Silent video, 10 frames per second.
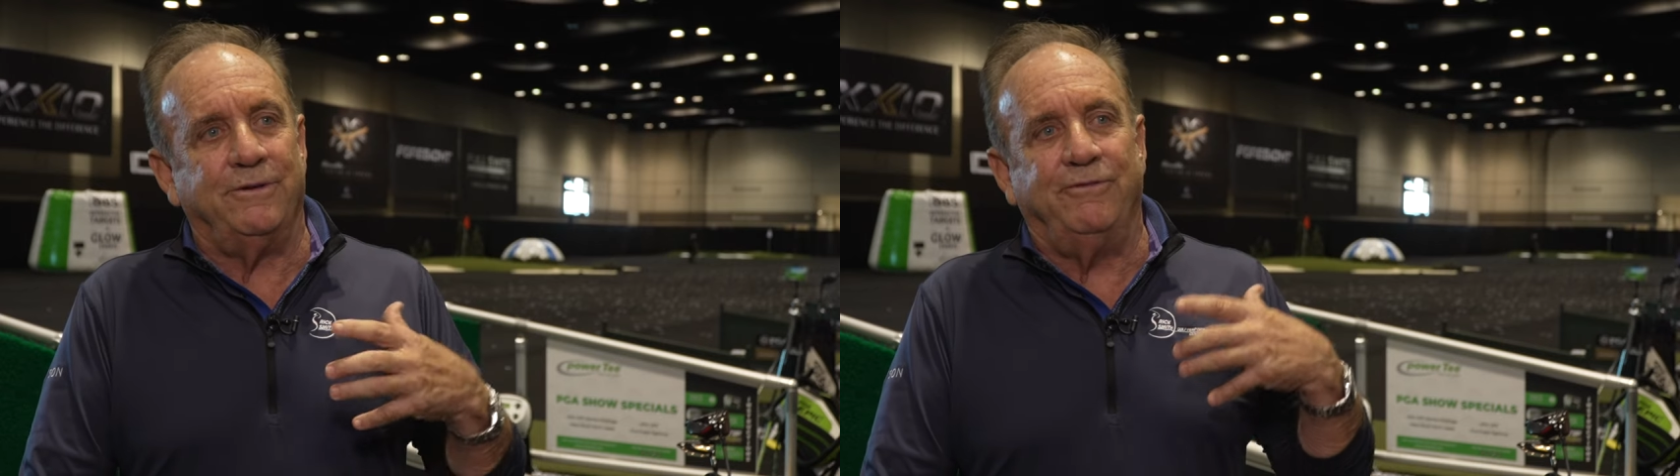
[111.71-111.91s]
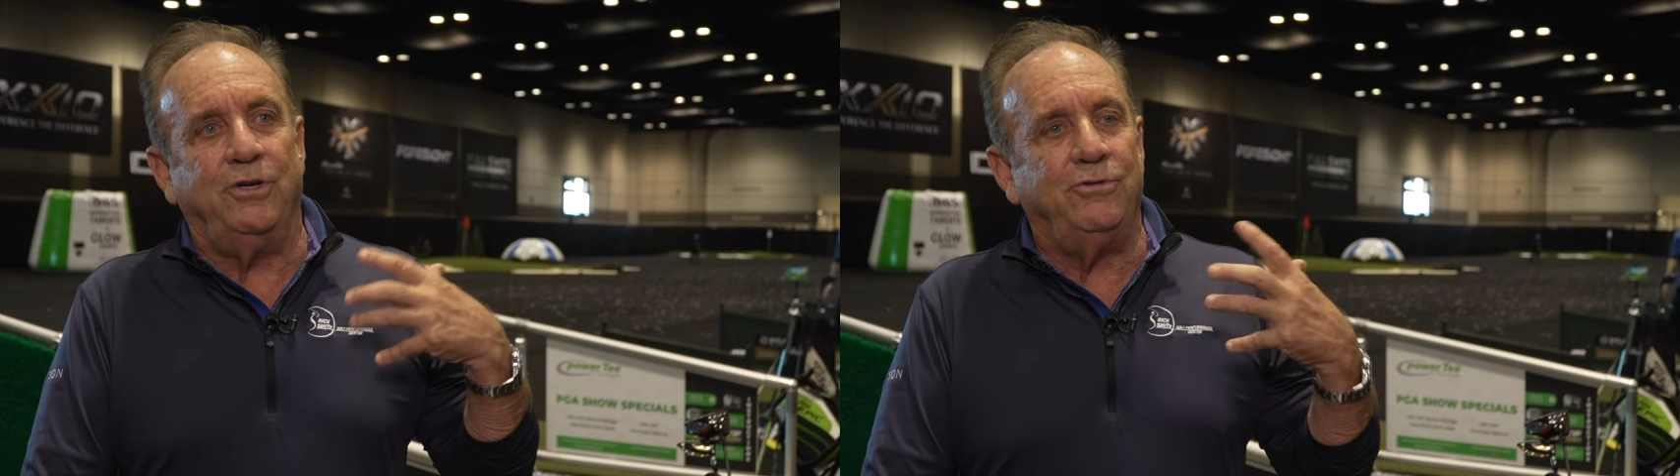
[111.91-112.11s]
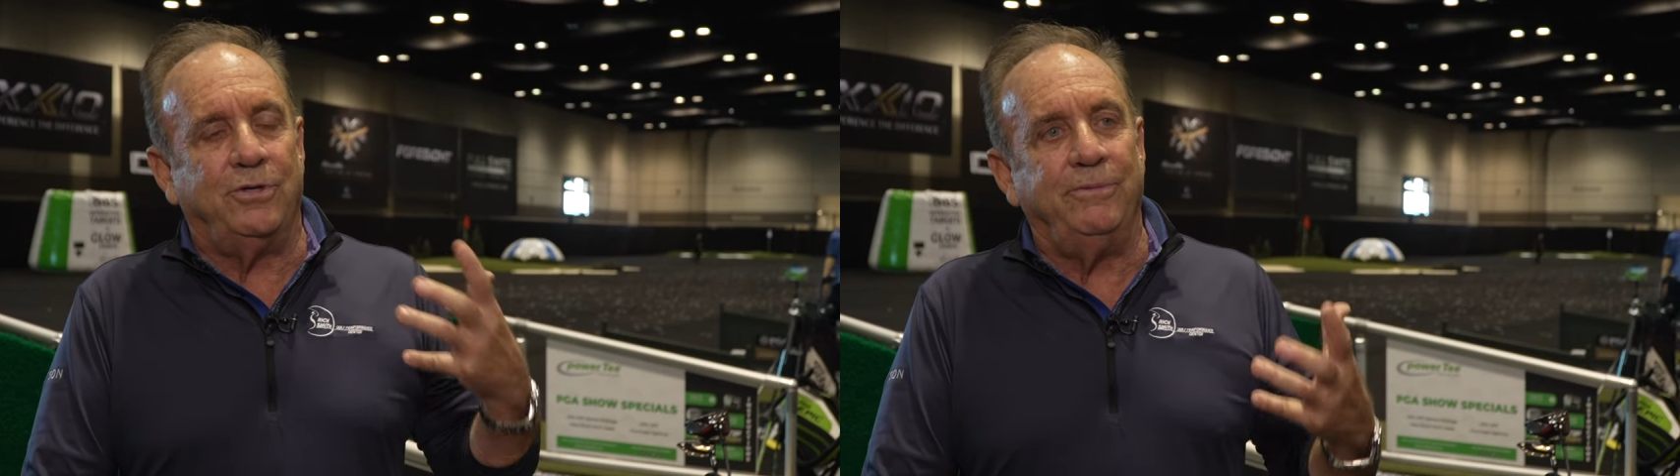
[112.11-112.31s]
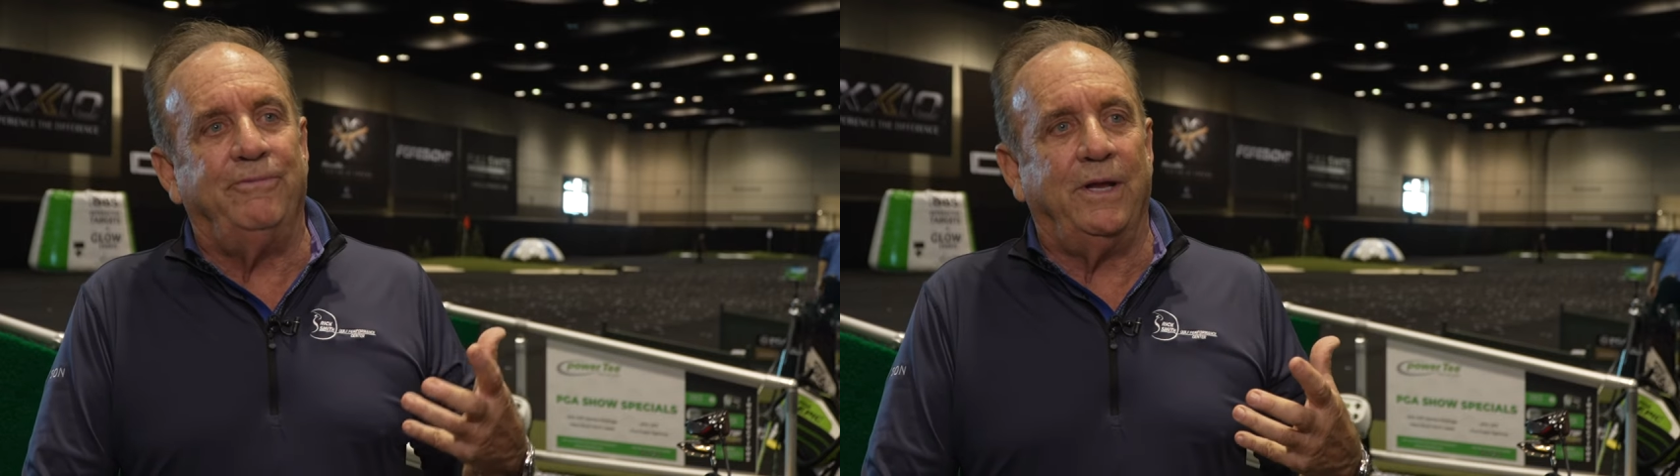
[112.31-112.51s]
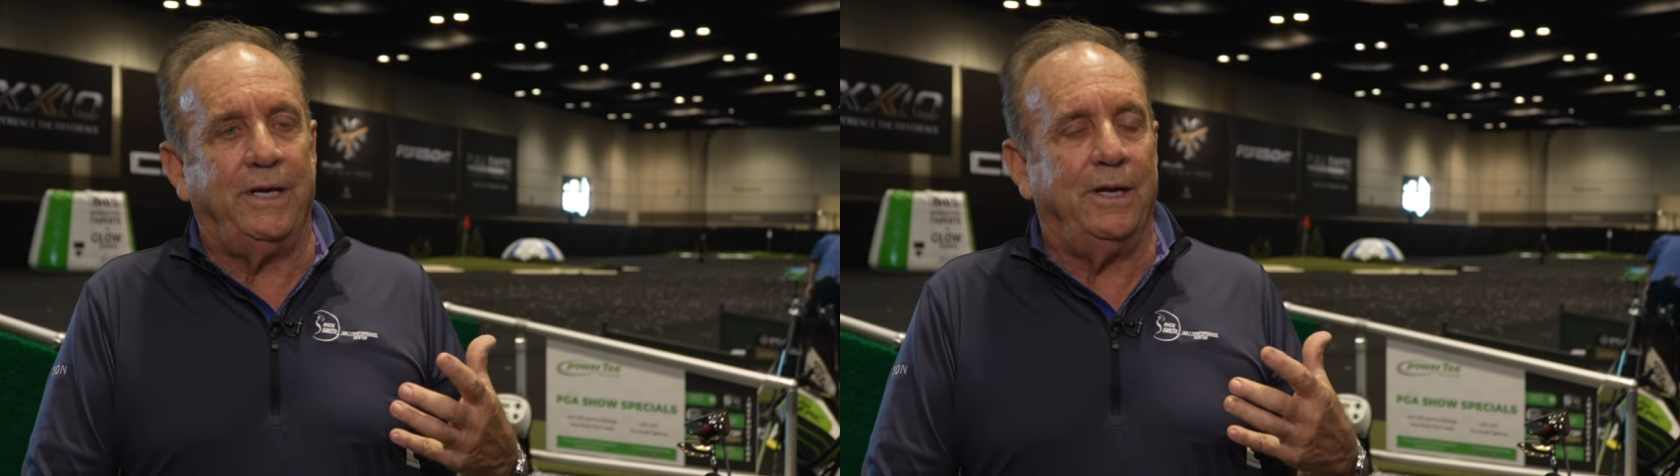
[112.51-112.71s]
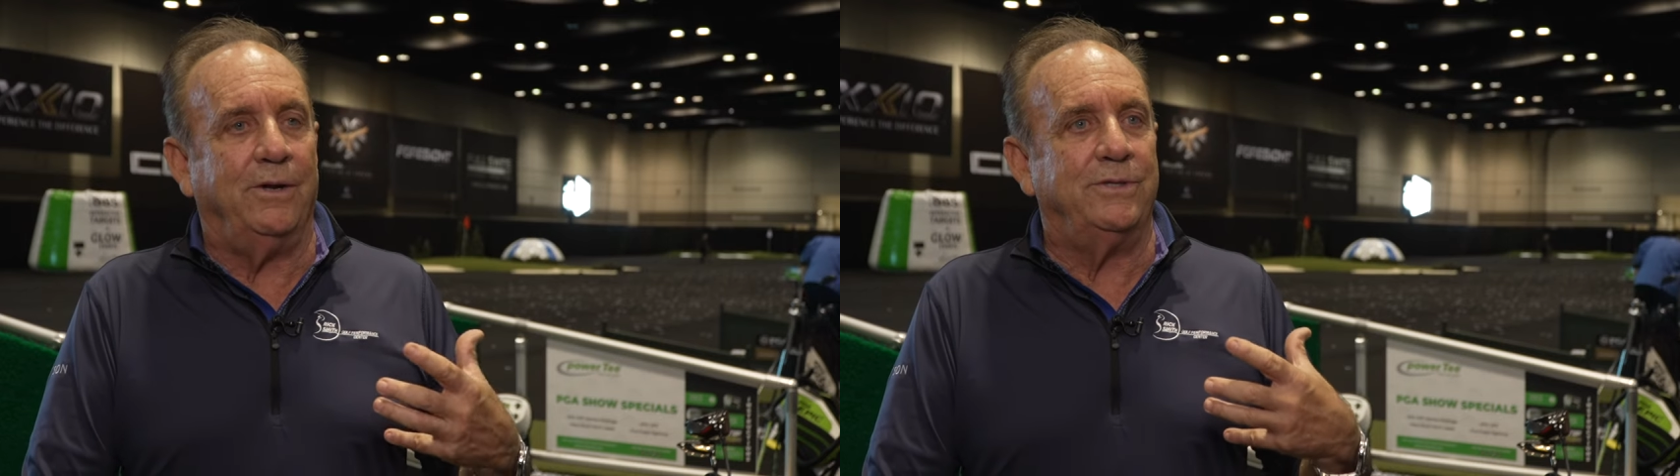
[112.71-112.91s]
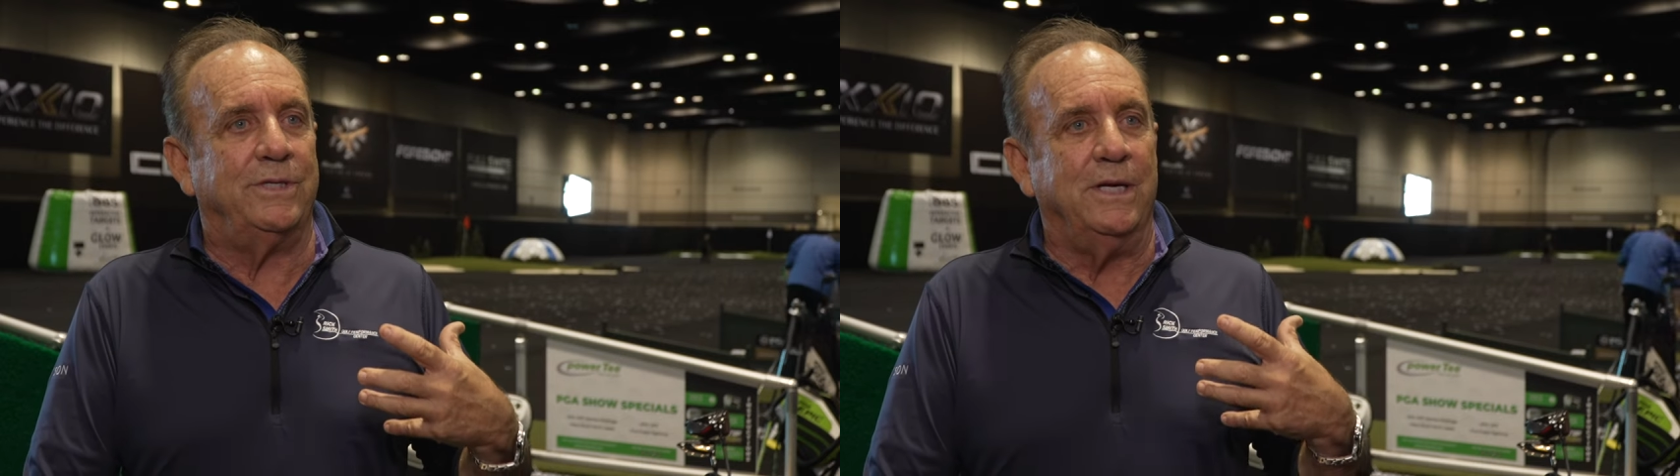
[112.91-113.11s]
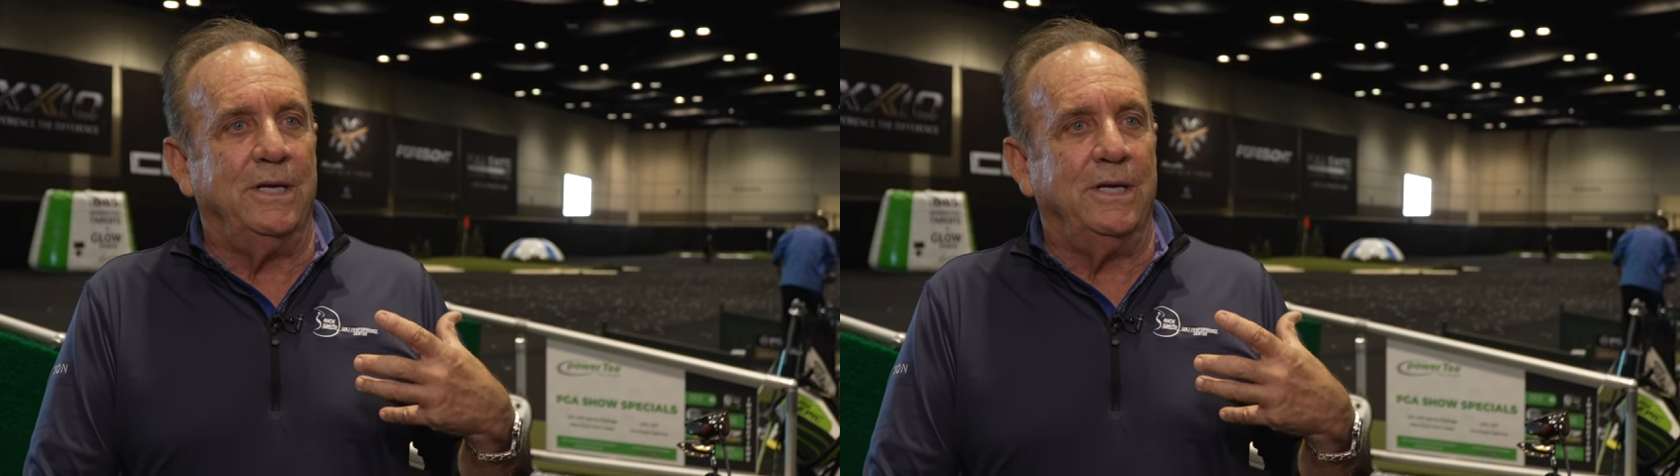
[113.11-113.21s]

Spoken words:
of YouTube videos